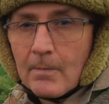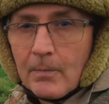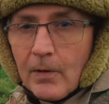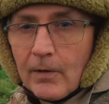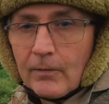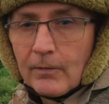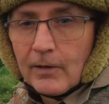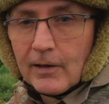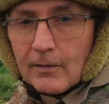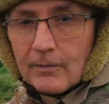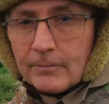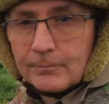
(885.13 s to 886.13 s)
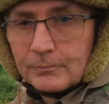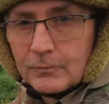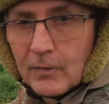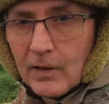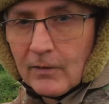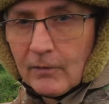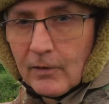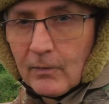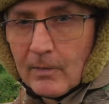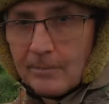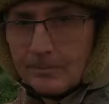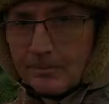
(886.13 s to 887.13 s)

Bye for now. Have a good one.